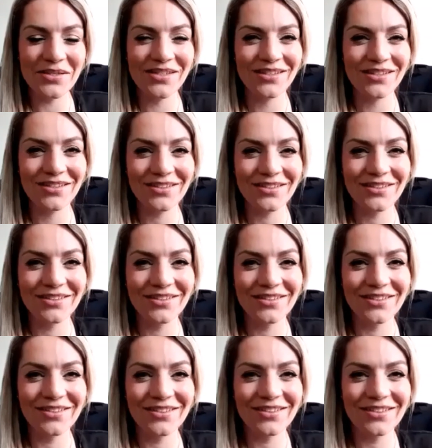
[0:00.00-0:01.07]
Yes.
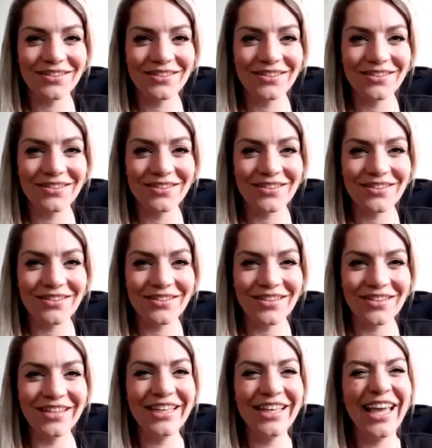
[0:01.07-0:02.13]
So
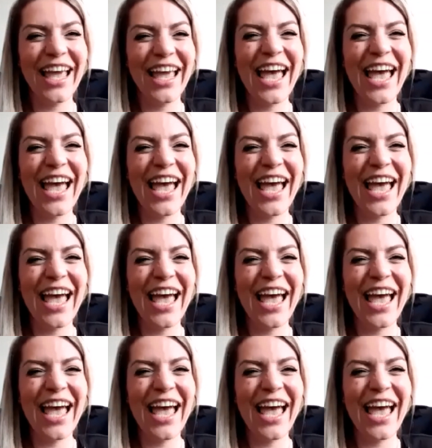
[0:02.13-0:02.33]
thank you